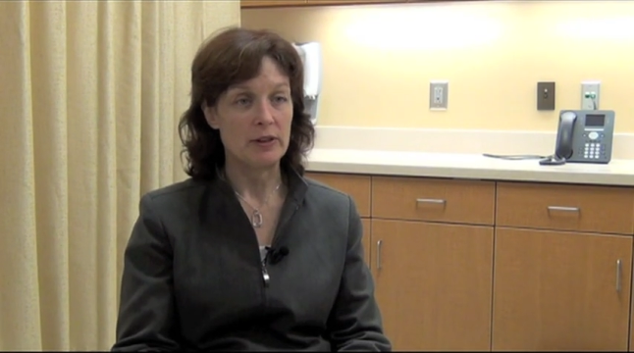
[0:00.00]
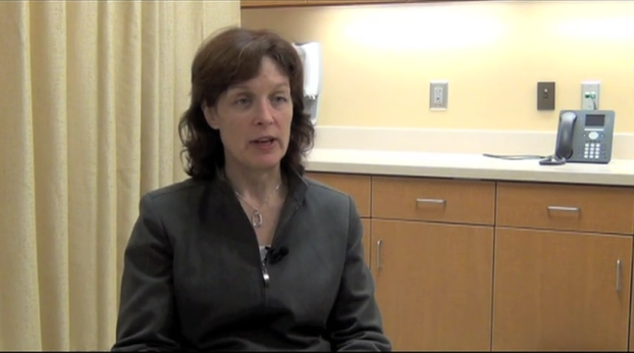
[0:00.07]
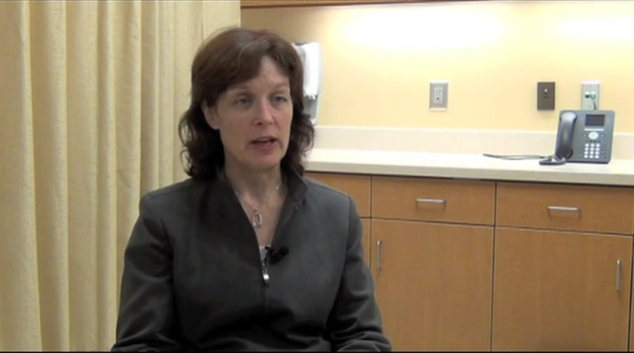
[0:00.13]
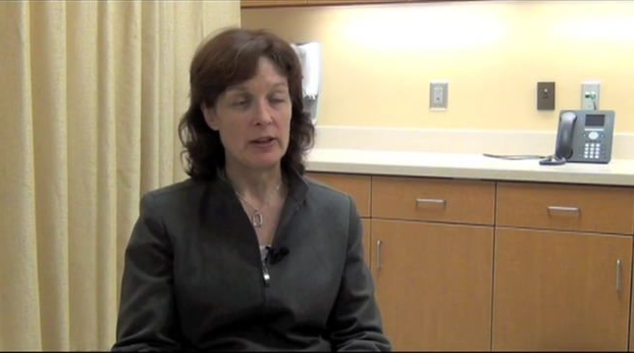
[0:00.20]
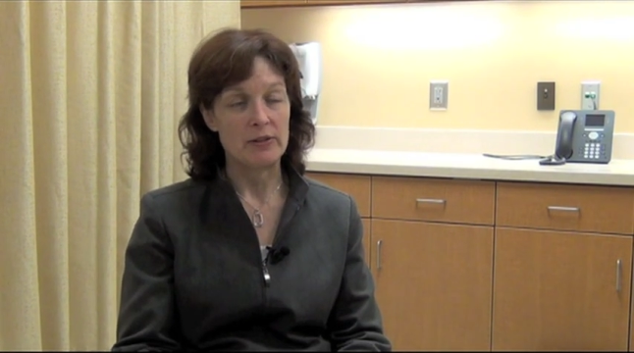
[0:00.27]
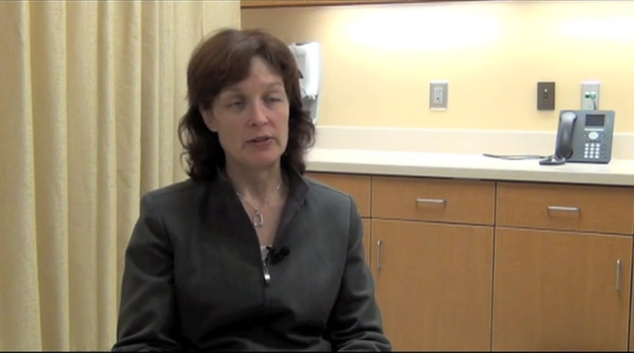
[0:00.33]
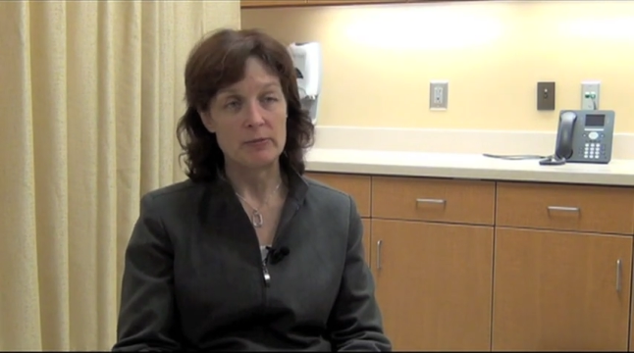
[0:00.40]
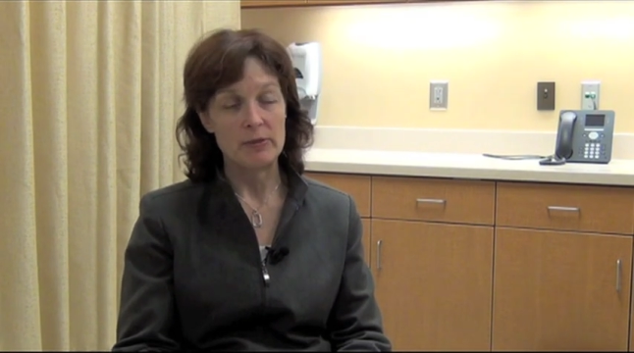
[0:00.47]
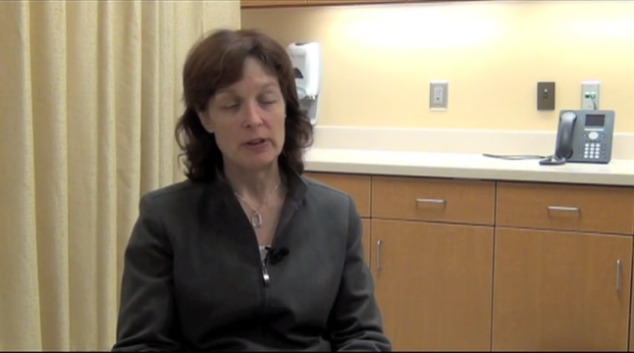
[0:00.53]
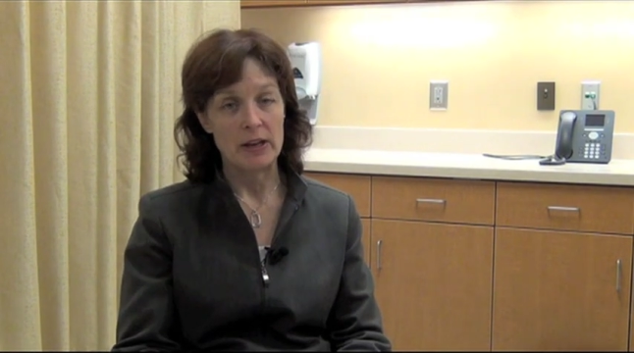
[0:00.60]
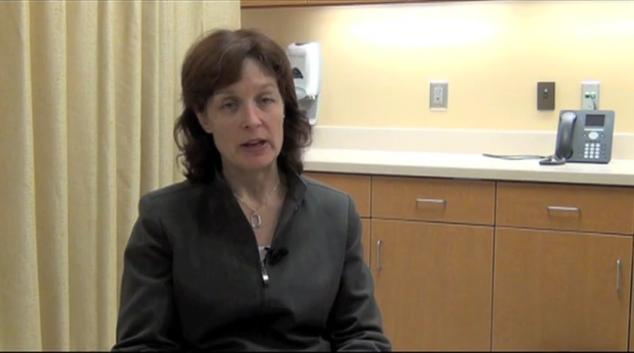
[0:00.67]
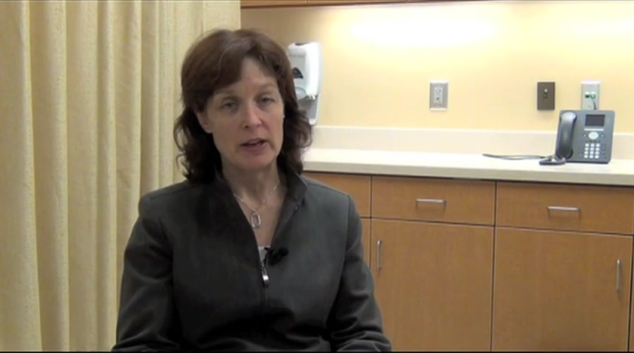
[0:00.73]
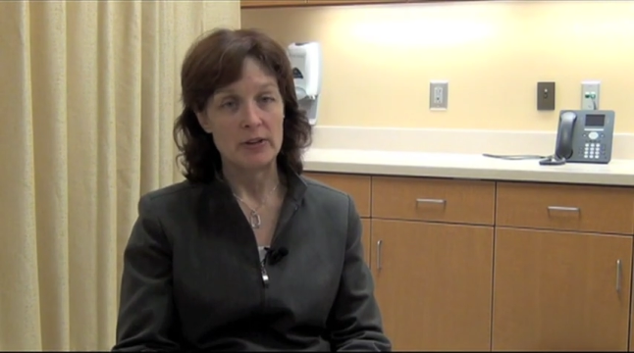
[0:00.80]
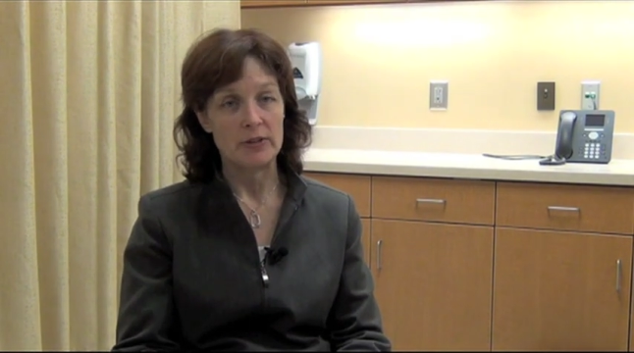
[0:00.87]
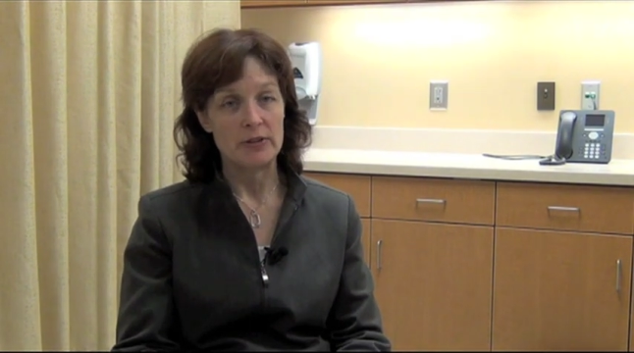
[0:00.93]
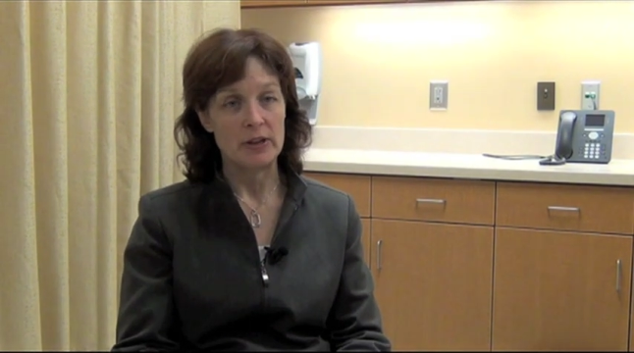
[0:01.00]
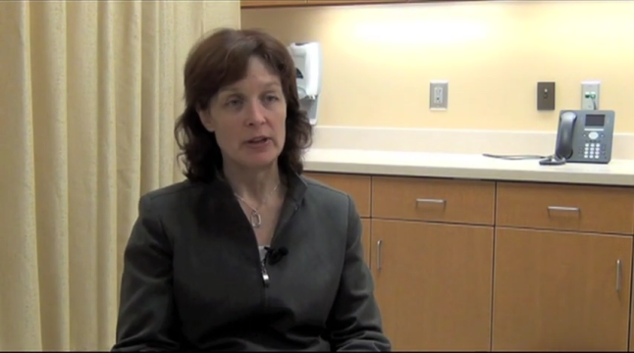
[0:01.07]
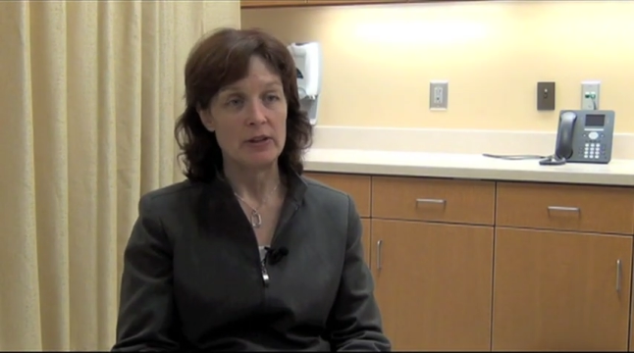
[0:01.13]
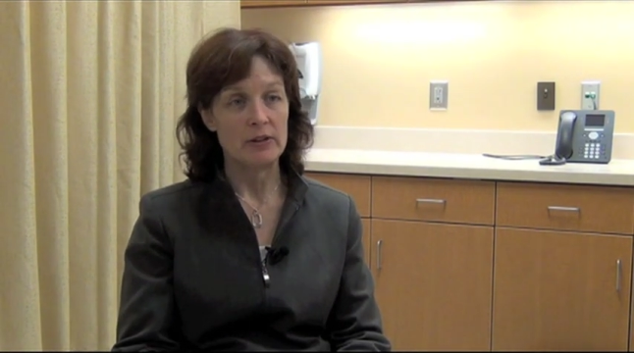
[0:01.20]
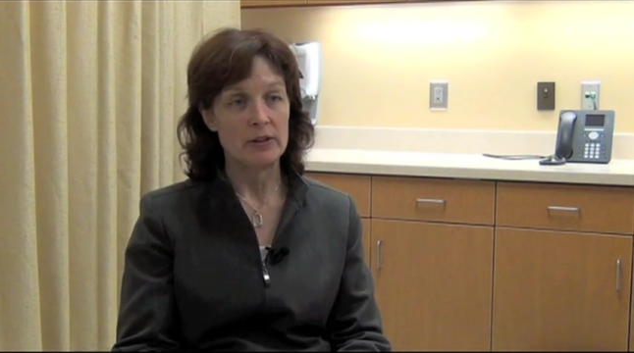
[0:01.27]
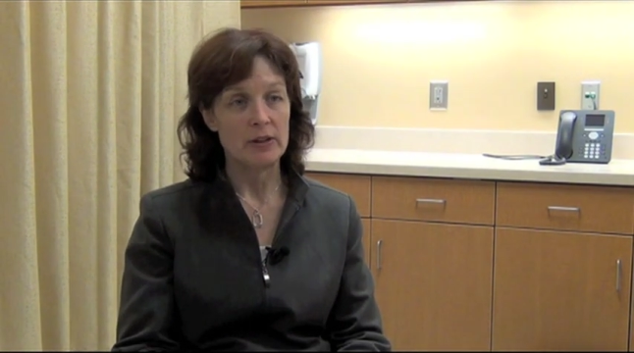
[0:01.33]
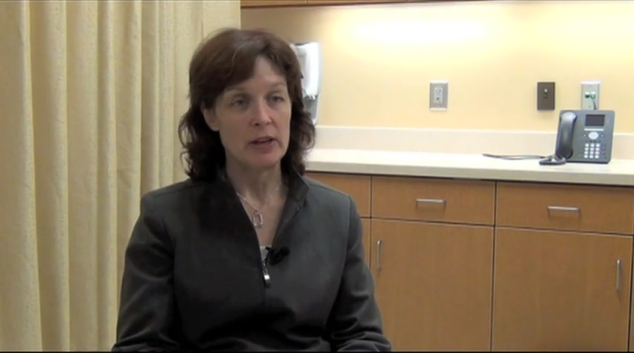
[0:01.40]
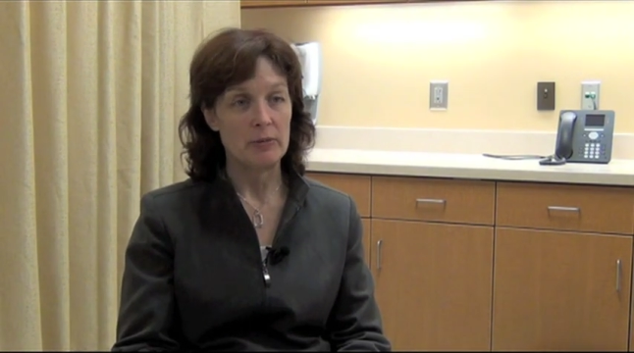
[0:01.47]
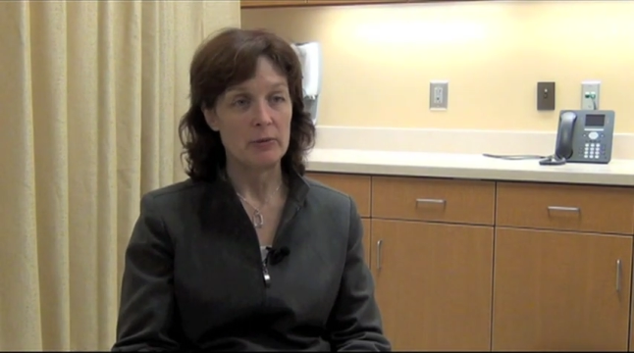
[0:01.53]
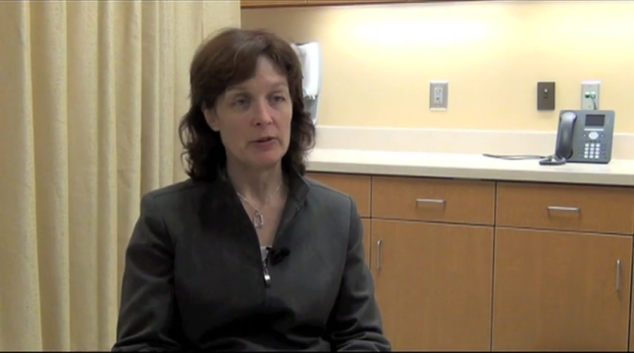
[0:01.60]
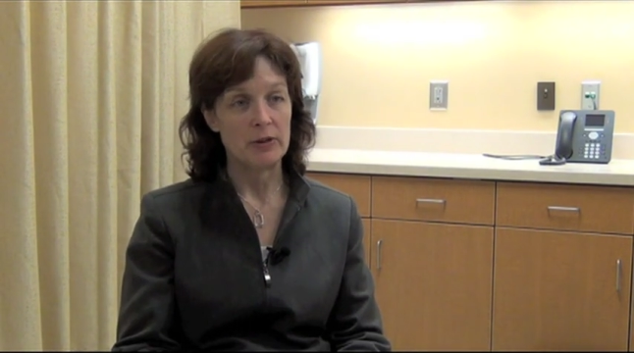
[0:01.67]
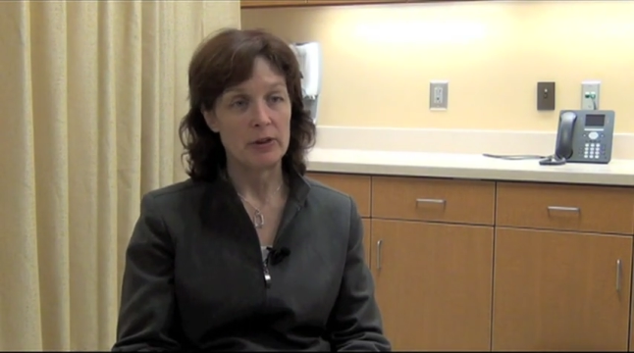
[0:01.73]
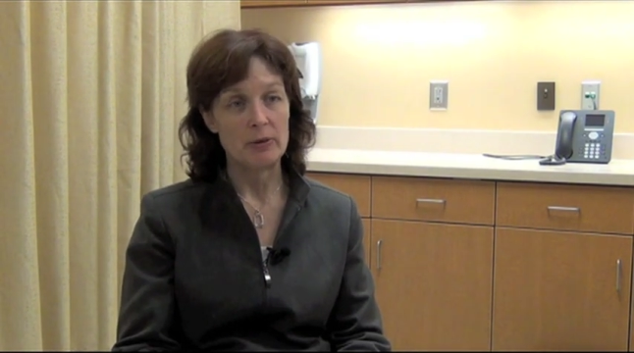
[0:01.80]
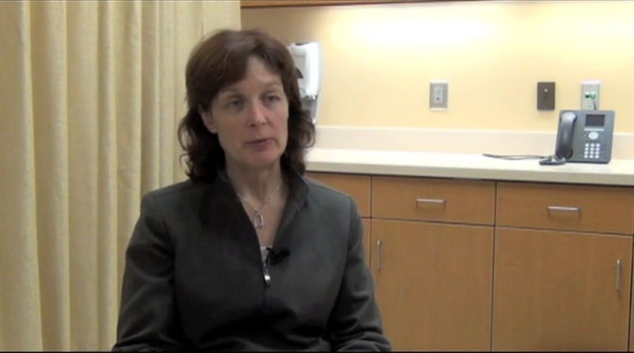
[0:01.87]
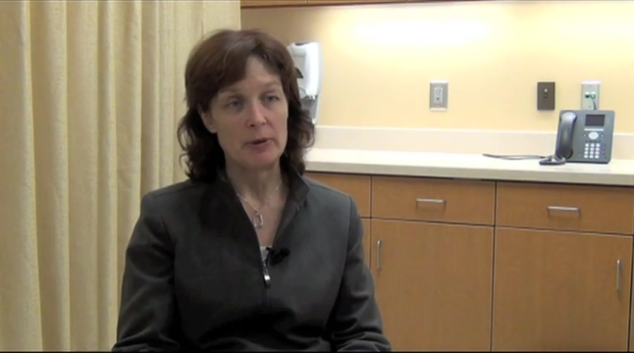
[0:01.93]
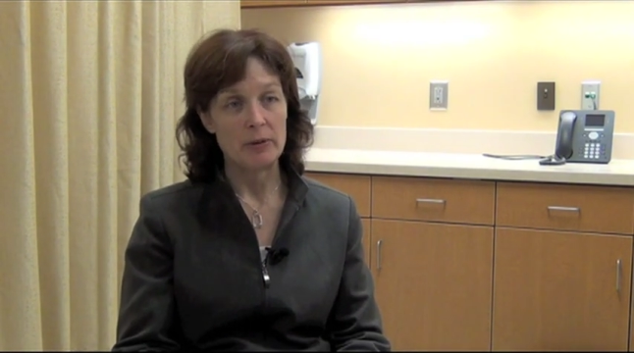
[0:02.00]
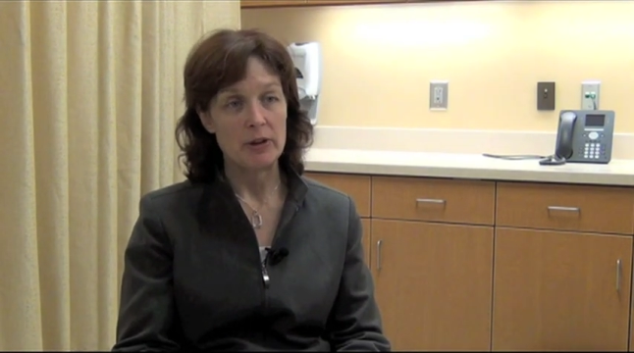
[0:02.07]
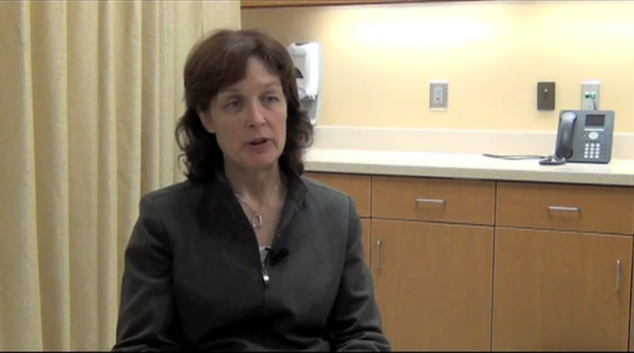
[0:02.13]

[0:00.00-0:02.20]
to add something else into the chemotherapy